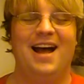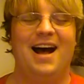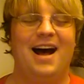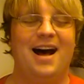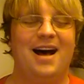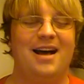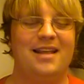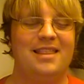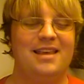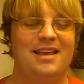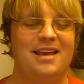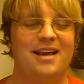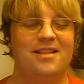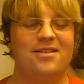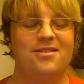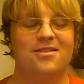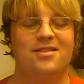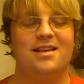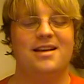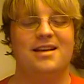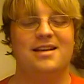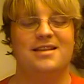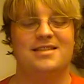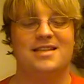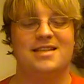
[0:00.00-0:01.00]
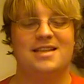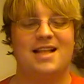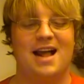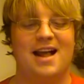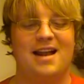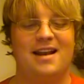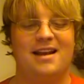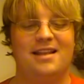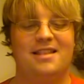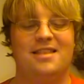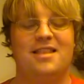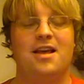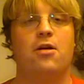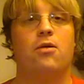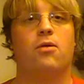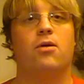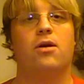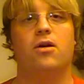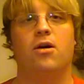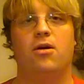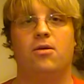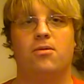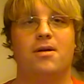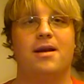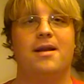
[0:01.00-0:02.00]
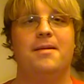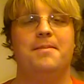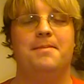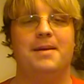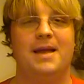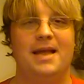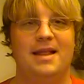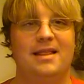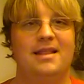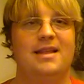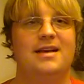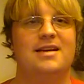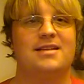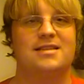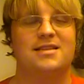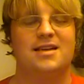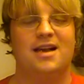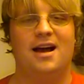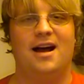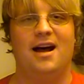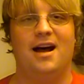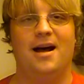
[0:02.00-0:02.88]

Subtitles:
The other thing is that there had already been this